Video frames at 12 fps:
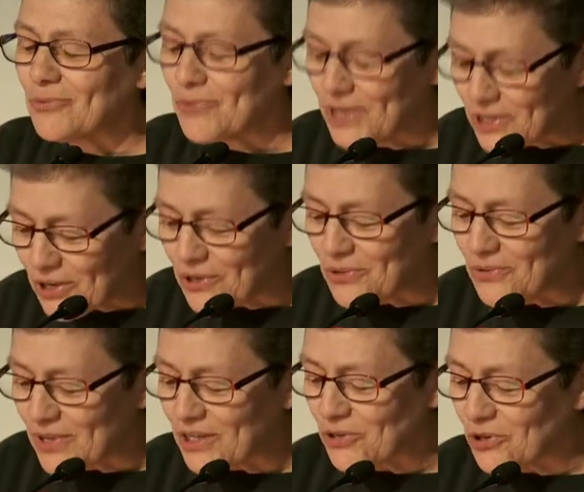We know
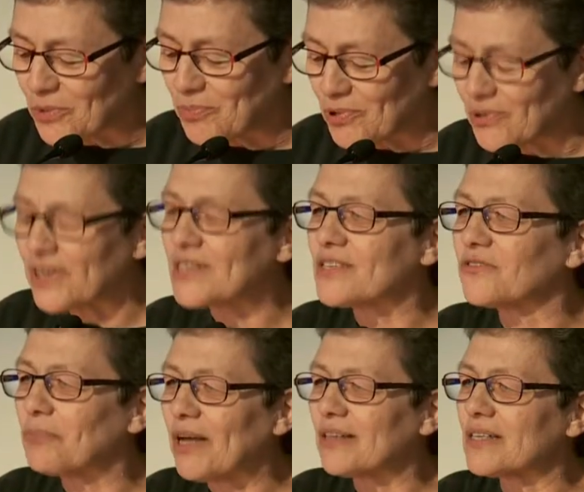that your
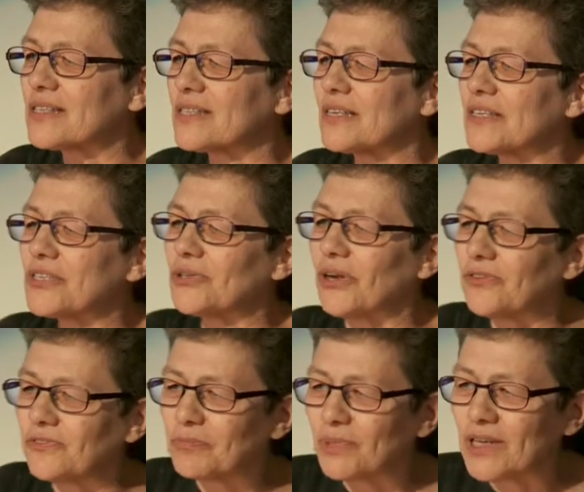progressive policies
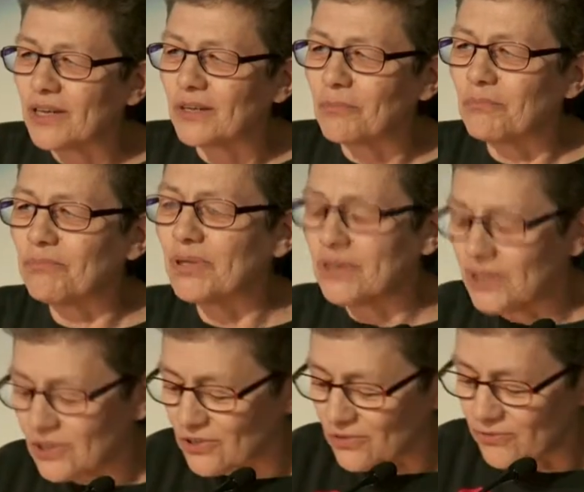often become
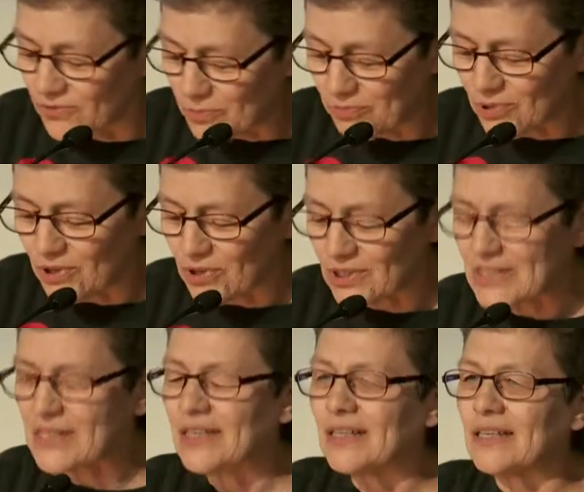political
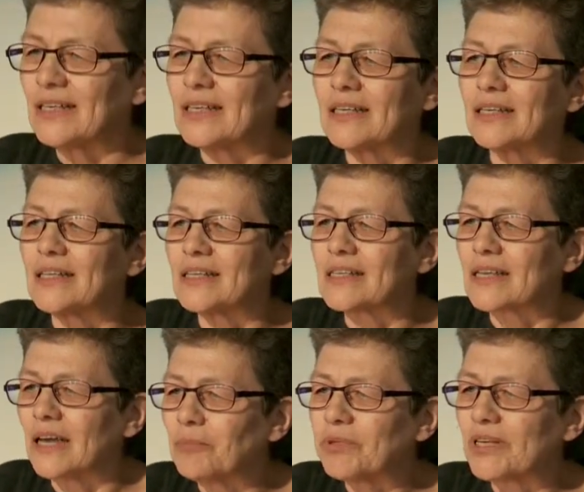footballs in this
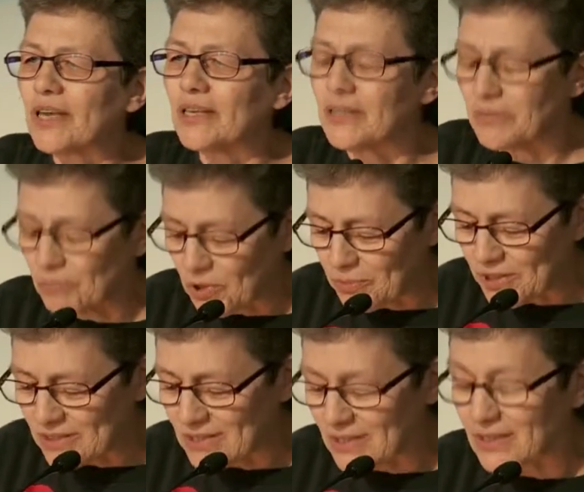complicated
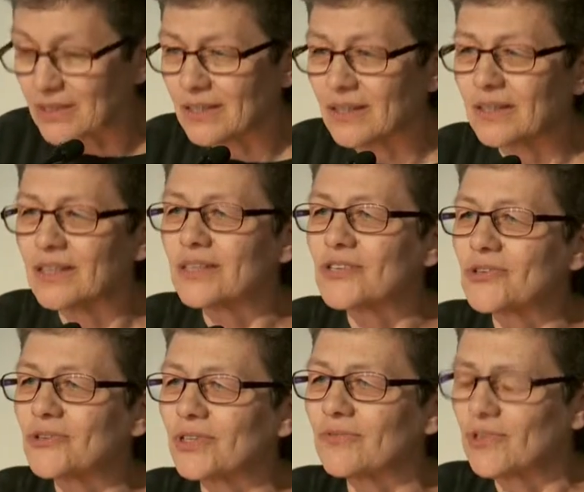moment in the
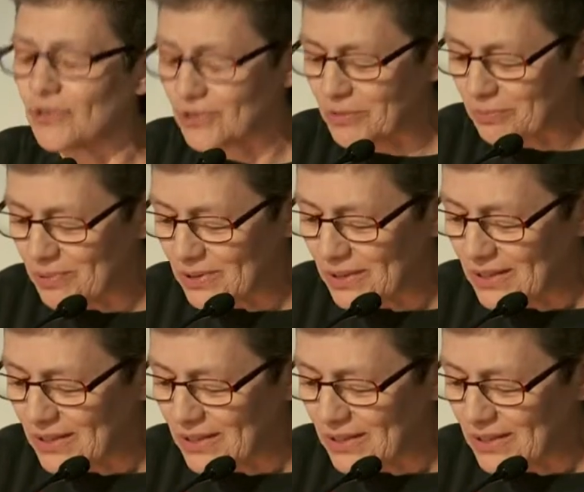history of Europe.